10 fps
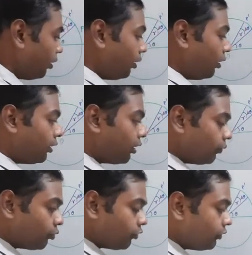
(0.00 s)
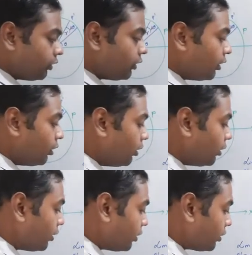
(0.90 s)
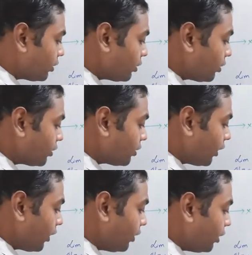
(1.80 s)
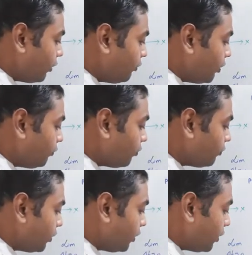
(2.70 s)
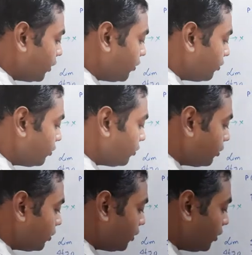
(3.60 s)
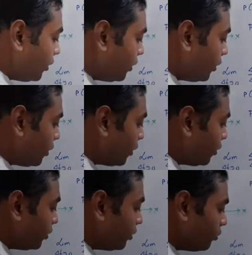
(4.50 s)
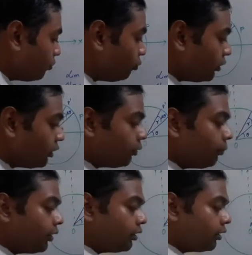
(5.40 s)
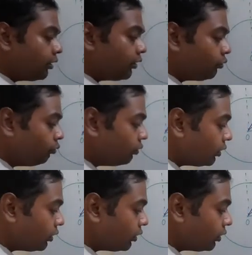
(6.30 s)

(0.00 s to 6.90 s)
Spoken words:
In terms of theta, it is a second derivative of theta, d theta, 2 theta by dt2.